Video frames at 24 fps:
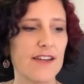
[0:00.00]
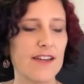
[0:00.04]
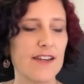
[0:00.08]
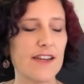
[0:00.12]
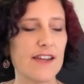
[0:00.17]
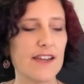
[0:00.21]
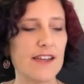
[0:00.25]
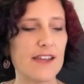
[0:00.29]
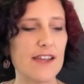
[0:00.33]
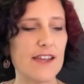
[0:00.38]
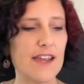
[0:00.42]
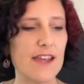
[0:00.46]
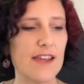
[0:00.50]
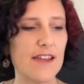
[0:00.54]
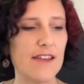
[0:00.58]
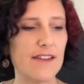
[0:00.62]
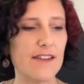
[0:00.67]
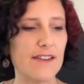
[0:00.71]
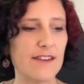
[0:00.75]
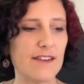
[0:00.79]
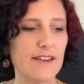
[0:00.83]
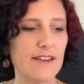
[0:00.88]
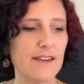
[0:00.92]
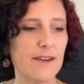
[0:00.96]
it
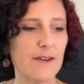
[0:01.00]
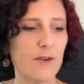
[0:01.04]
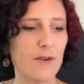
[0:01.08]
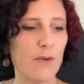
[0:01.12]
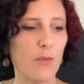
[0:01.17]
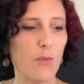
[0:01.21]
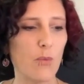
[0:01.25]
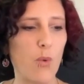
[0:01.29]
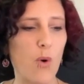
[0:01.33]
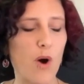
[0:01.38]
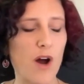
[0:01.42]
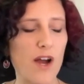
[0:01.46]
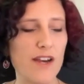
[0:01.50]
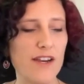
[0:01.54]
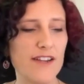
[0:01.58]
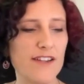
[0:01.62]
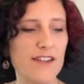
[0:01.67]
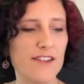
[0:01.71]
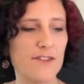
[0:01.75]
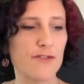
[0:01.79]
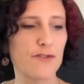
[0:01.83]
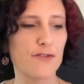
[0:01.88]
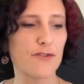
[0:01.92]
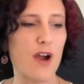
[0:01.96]
what
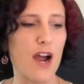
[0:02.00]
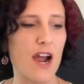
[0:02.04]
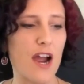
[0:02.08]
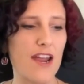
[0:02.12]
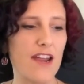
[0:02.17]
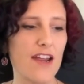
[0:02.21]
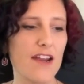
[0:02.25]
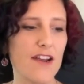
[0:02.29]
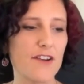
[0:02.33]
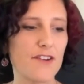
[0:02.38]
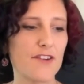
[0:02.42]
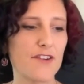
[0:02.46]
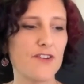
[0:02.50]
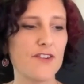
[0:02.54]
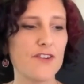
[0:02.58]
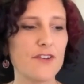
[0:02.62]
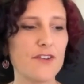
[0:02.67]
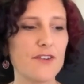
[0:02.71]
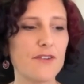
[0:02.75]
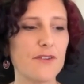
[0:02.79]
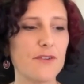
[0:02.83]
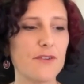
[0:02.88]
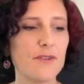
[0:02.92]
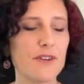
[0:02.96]
it's trying to
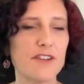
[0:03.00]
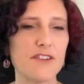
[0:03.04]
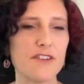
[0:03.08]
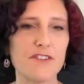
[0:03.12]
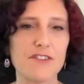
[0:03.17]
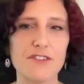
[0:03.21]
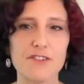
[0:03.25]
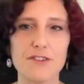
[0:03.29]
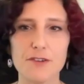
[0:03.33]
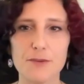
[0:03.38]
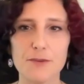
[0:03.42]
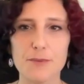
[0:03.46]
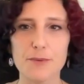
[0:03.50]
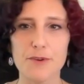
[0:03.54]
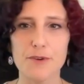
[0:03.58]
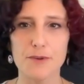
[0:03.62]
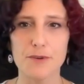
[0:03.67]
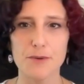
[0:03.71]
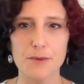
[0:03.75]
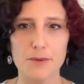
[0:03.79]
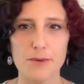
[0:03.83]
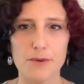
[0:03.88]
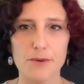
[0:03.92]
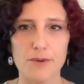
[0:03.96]
do is super
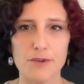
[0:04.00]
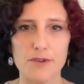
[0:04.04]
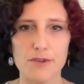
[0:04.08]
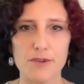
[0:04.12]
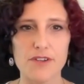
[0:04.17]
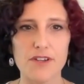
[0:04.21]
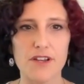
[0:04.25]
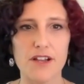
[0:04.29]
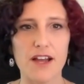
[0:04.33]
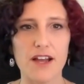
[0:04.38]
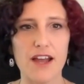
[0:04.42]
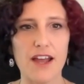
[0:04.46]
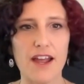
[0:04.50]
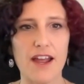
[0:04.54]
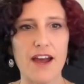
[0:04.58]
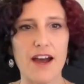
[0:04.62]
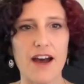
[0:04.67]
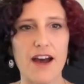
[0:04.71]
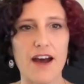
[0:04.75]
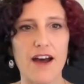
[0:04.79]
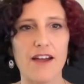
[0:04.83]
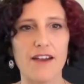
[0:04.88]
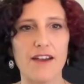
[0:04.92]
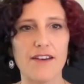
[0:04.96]
cool
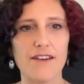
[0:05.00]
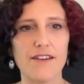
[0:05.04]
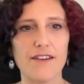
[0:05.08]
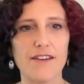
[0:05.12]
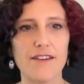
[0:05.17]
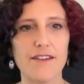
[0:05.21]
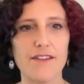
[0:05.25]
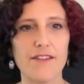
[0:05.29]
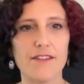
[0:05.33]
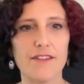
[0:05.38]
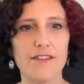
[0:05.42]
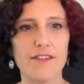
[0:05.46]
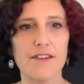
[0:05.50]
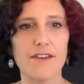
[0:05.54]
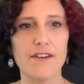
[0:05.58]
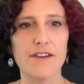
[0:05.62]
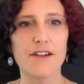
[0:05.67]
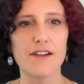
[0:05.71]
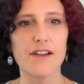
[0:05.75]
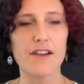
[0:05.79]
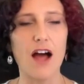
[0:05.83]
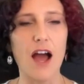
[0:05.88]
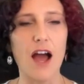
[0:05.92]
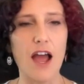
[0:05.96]
and the
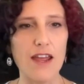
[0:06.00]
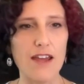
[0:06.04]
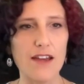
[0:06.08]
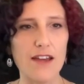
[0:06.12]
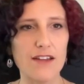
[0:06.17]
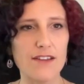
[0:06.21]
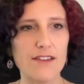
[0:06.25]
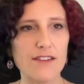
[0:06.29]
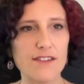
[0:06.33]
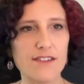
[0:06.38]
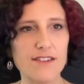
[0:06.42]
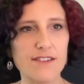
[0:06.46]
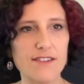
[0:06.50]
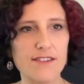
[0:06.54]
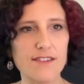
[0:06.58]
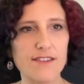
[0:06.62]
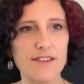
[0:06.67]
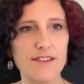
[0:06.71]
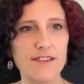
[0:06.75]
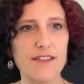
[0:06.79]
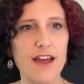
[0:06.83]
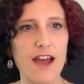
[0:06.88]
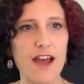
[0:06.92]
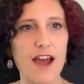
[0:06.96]
clients
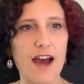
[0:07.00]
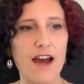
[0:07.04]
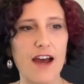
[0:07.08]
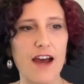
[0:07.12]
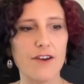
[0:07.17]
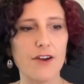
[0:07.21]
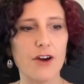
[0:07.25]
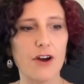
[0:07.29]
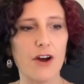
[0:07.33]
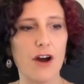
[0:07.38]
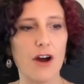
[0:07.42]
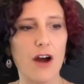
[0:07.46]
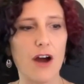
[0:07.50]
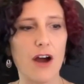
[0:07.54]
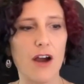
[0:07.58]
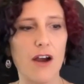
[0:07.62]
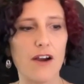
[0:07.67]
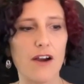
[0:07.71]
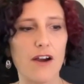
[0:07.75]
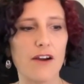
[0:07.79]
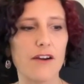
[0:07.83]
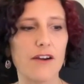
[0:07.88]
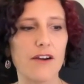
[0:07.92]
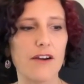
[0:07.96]
that
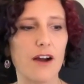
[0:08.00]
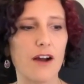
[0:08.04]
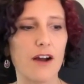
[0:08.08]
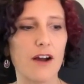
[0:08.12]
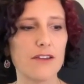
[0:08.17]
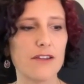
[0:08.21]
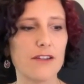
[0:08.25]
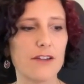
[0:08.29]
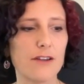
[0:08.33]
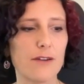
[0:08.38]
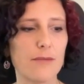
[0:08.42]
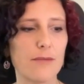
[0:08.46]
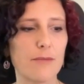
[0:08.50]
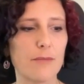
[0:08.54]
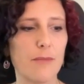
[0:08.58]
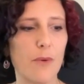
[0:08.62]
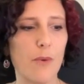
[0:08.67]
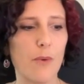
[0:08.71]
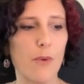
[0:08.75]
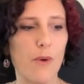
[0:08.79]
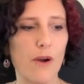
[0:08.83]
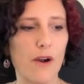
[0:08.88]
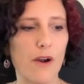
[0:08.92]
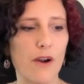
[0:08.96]
are a little
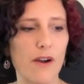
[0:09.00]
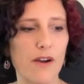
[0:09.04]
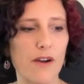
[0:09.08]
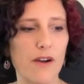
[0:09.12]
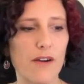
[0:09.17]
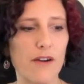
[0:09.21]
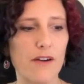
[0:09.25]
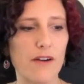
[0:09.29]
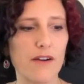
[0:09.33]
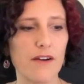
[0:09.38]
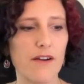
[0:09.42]
more